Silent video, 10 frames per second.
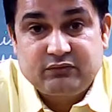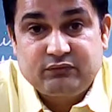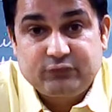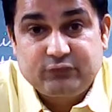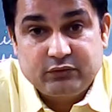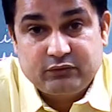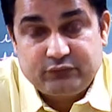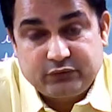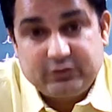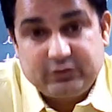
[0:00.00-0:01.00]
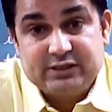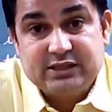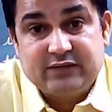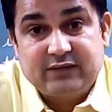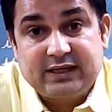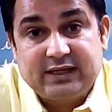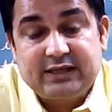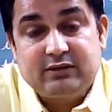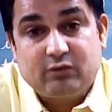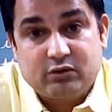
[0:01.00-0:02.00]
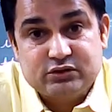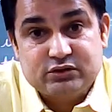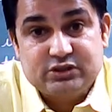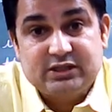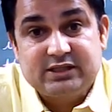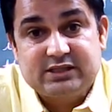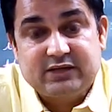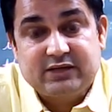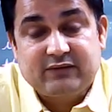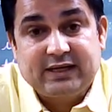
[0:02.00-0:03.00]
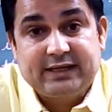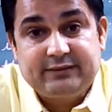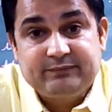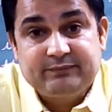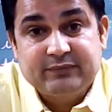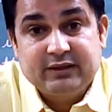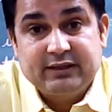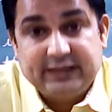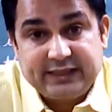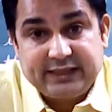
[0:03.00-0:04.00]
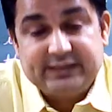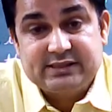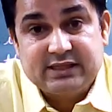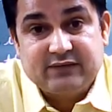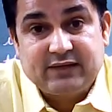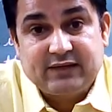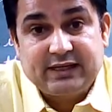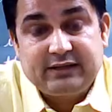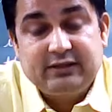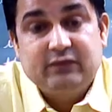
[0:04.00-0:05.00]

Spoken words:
Fuel is required, oxygen is required, heat is required.